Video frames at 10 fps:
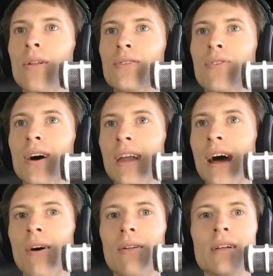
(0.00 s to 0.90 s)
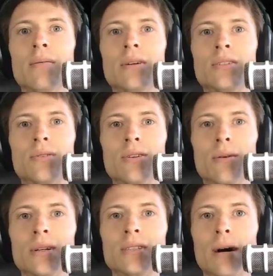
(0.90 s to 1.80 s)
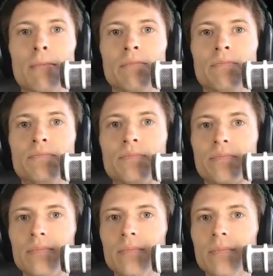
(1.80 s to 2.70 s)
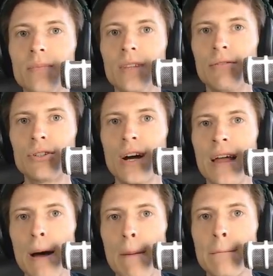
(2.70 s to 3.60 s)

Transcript: Let's find out. My screen's all mixed up. You ever try that?